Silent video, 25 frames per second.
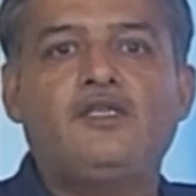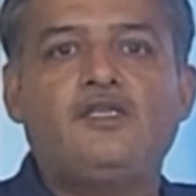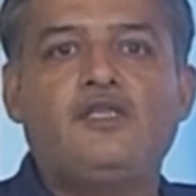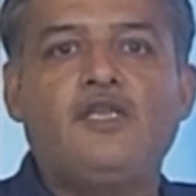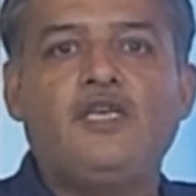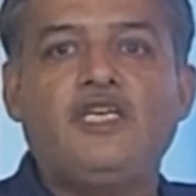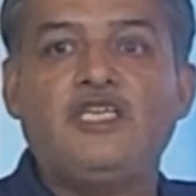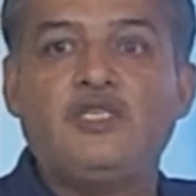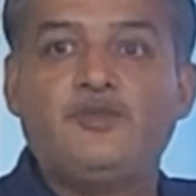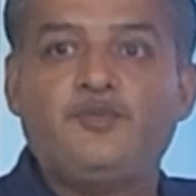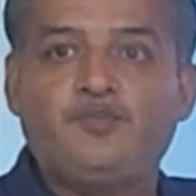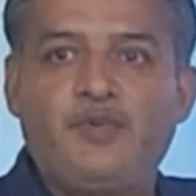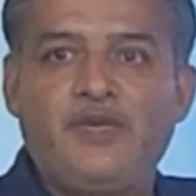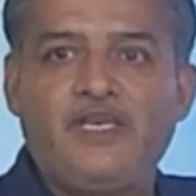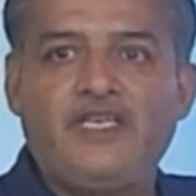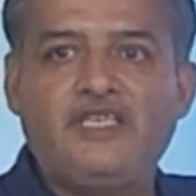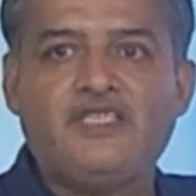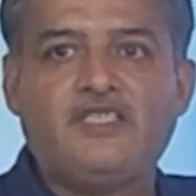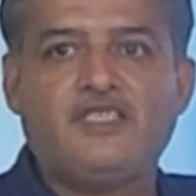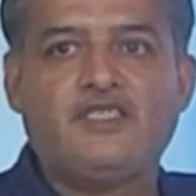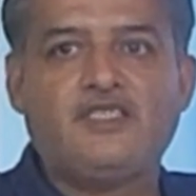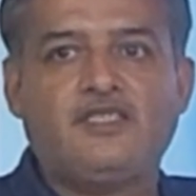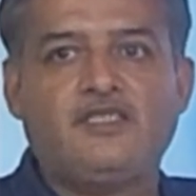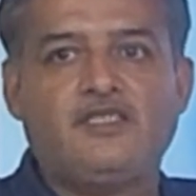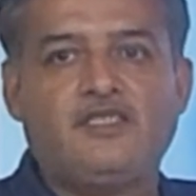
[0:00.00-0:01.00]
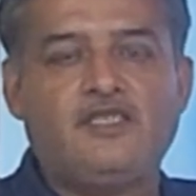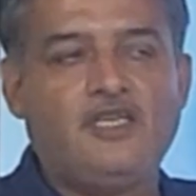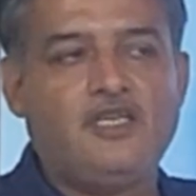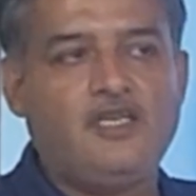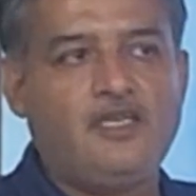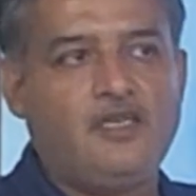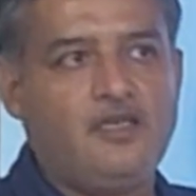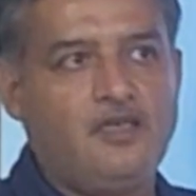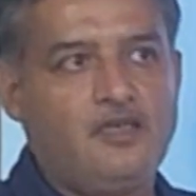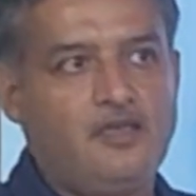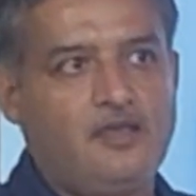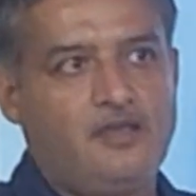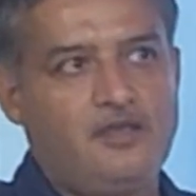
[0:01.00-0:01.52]
the space,
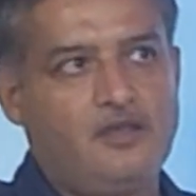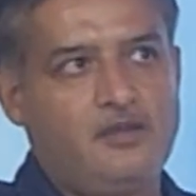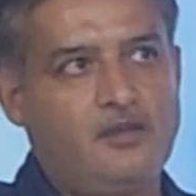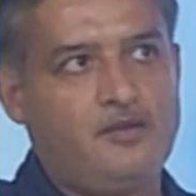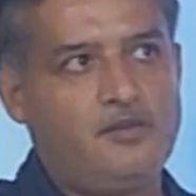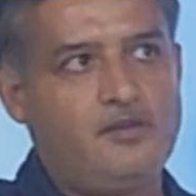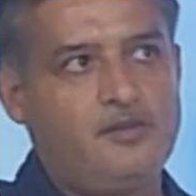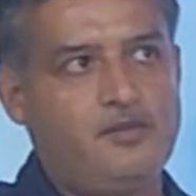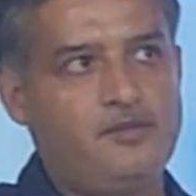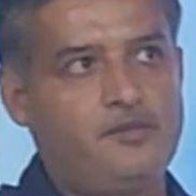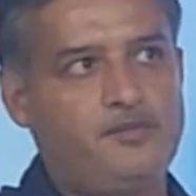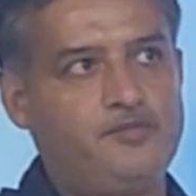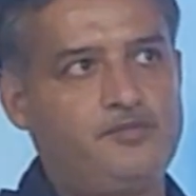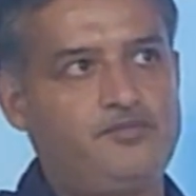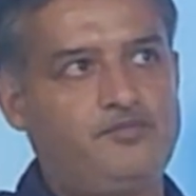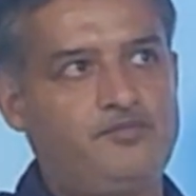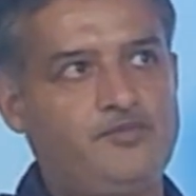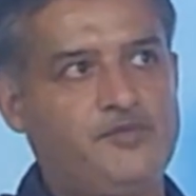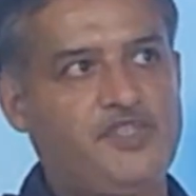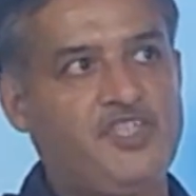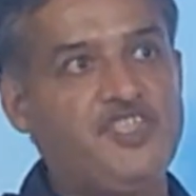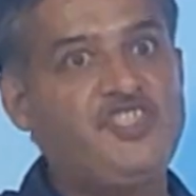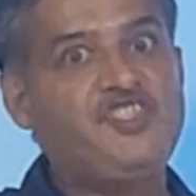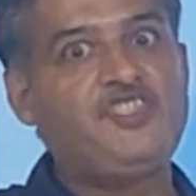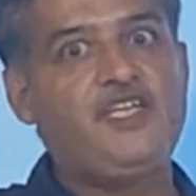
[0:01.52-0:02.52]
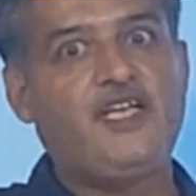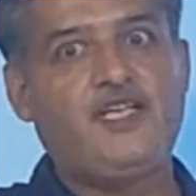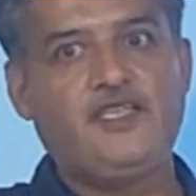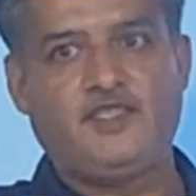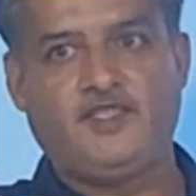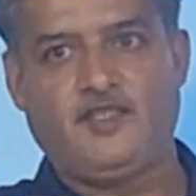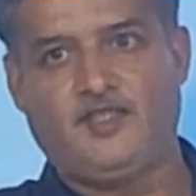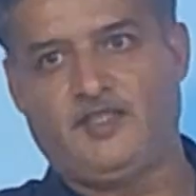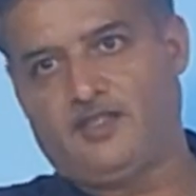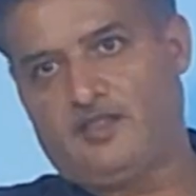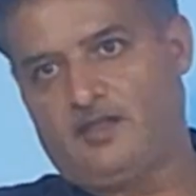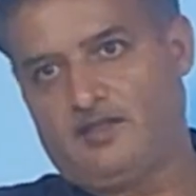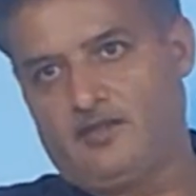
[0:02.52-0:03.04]
the
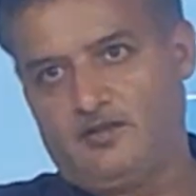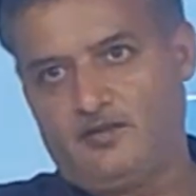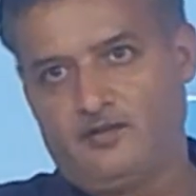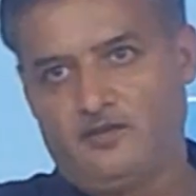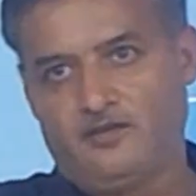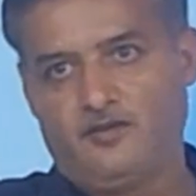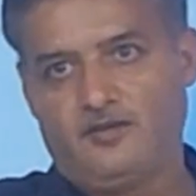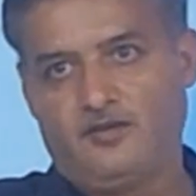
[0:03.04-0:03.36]
distances